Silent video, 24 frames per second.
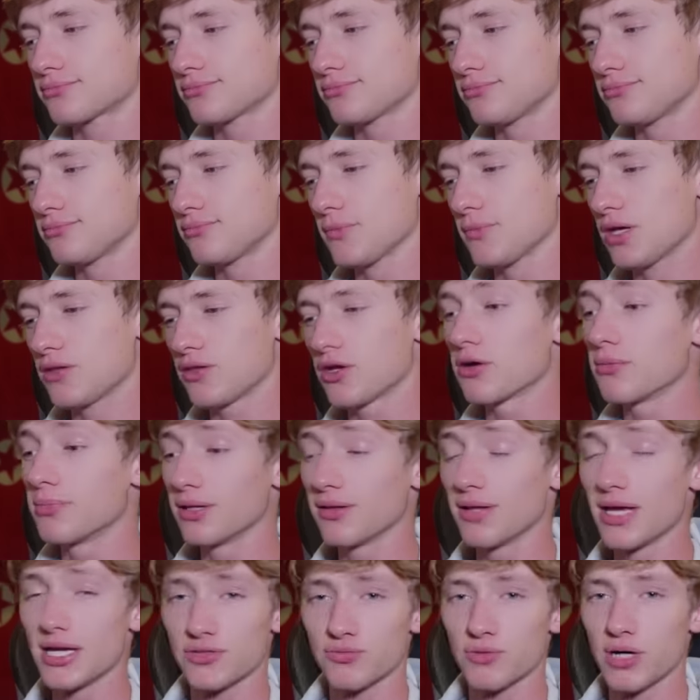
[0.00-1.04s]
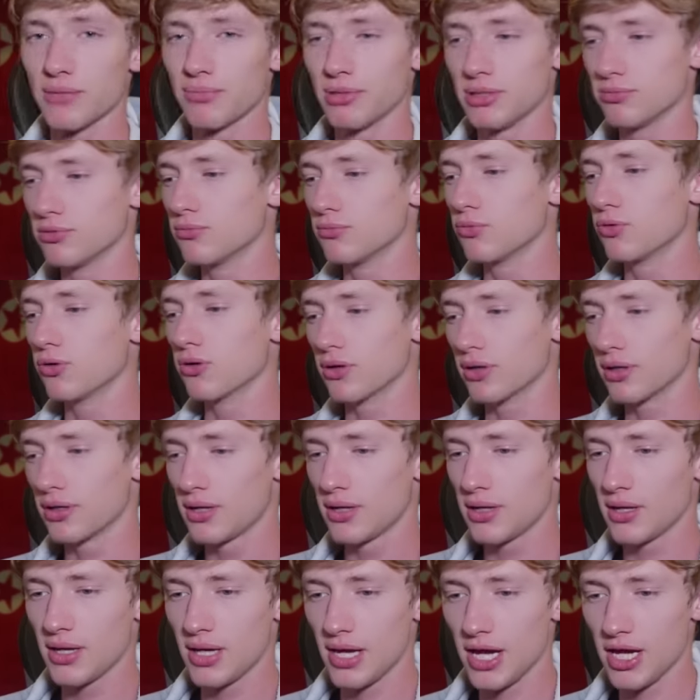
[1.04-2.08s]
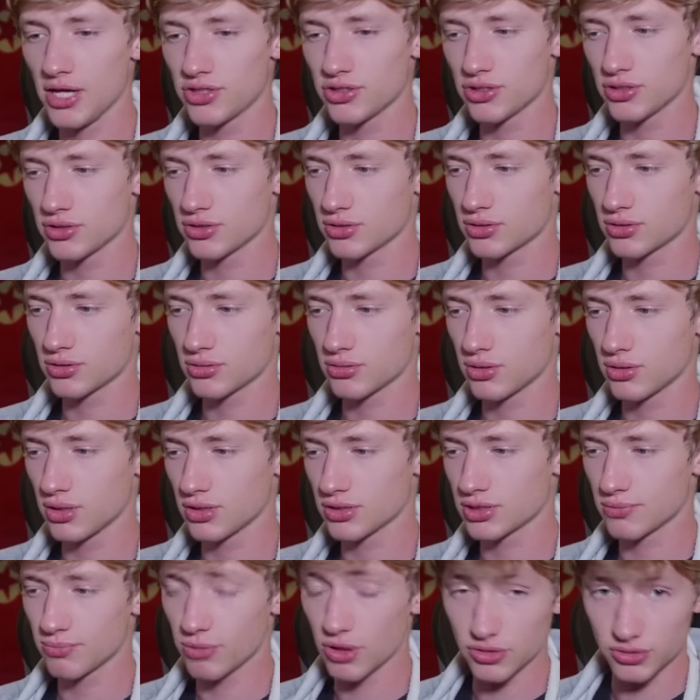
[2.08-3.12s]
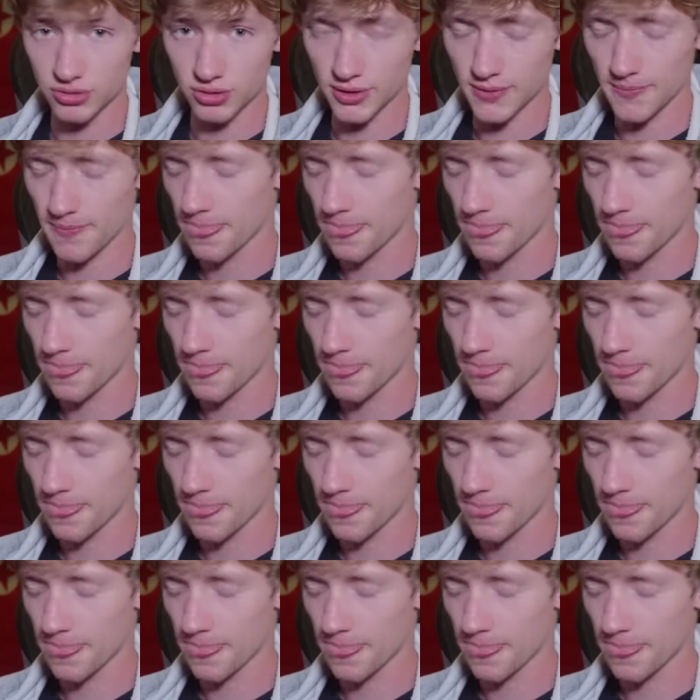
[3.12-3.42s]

there would be less white people, more Asians, uh, supposedly.